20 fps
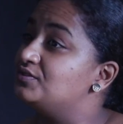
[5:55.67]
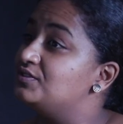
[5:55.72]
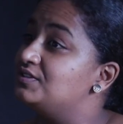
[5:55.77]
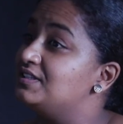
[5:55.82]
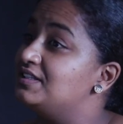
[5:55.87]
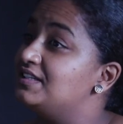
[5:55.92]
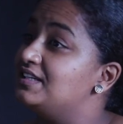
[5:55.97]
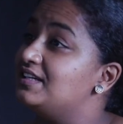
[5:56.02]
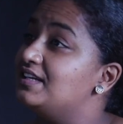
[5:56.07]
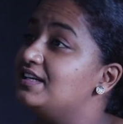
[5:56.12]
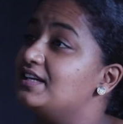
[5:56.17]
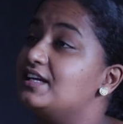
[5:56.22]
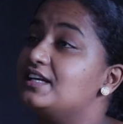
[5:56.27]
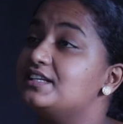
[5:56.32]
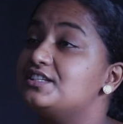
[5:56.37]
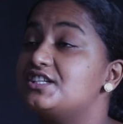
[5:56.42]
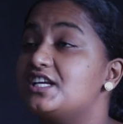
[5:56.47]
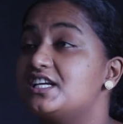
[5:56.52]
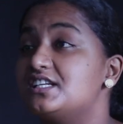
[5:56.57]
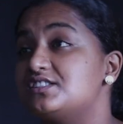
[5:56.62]
Yeah,
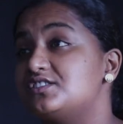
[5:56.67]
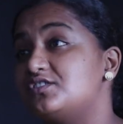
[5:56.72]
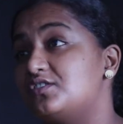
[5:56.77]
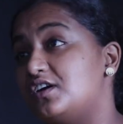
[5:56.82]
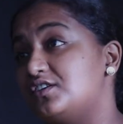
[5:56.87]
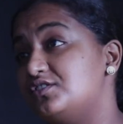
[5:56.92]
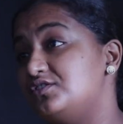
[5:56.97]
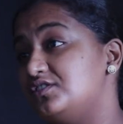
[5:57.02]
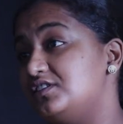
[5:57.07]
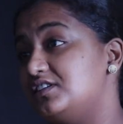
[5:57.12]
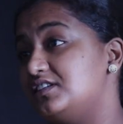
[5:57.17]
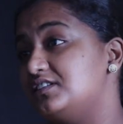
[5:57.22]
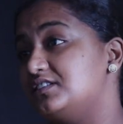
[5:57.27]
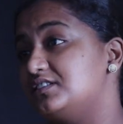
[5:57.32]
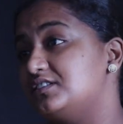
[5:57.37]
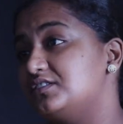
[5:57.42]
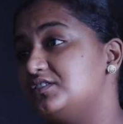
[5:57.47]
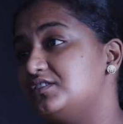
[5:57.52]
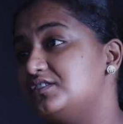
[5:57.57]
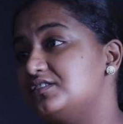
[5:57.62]
it drains you actually,
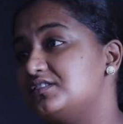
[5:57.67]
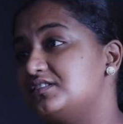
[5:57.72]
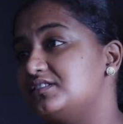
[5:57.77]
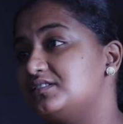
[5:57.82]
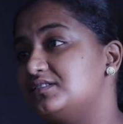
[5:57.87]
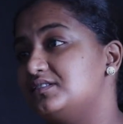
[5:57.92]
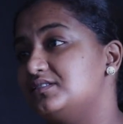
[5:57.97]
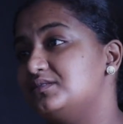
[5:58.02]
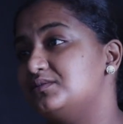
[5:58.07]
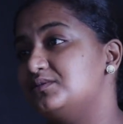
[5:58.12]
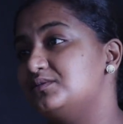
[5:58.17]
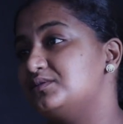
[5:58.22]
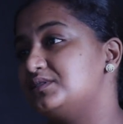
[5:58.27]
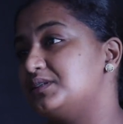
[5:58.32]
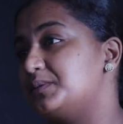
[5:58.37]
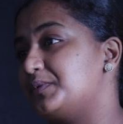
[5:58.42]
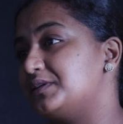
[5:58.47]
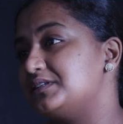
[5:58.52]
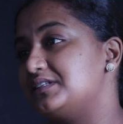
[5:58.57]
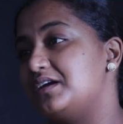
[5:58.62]
because
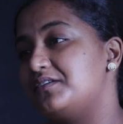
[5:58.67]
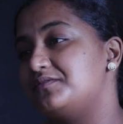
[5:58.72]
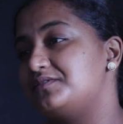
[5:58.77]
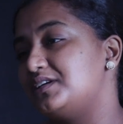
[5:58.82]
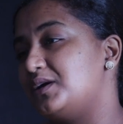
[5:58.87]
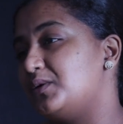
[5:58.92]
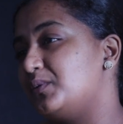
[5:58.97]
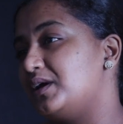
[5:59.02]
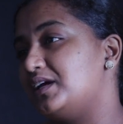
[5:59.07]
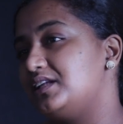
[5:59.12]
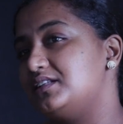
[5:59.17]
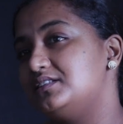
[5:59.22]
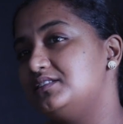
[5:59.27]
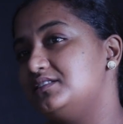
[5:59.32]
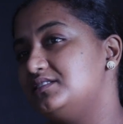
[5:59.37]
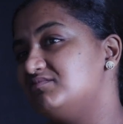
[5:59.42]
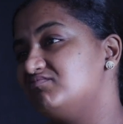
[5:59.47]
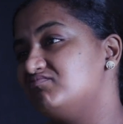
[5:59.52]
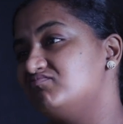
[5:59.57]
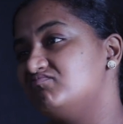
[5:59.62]
after a while,